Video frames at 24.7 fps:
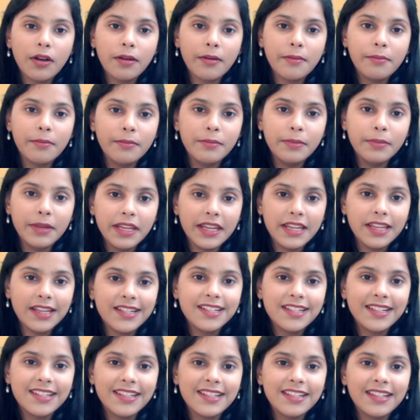
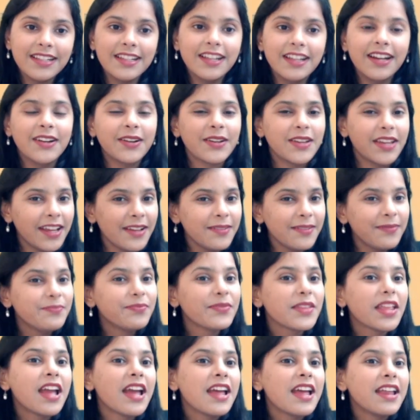Okay.
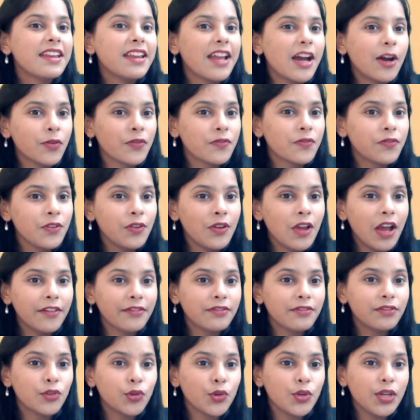Now if you
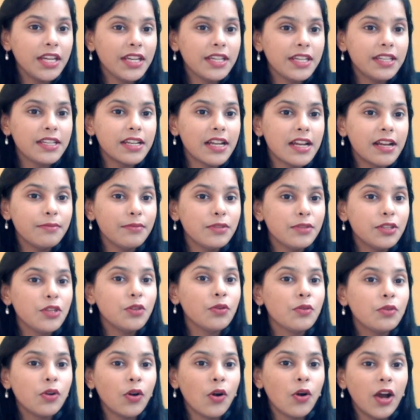have 3 terms, you
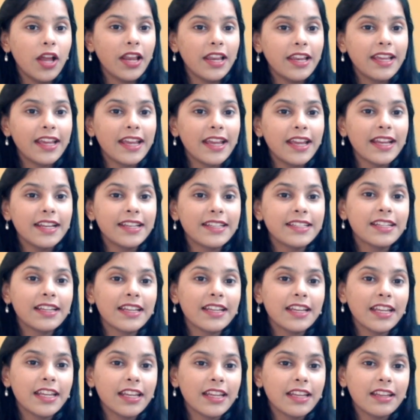call it
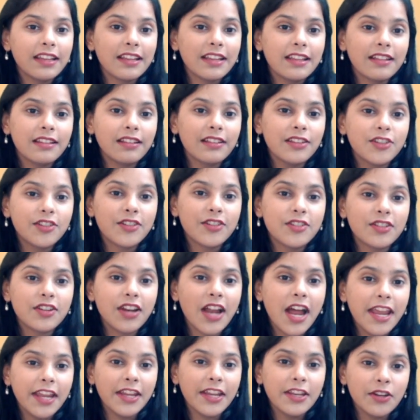
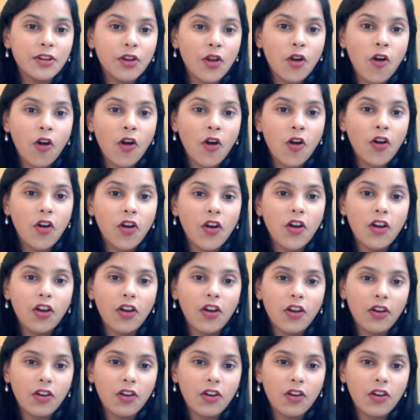trinomial.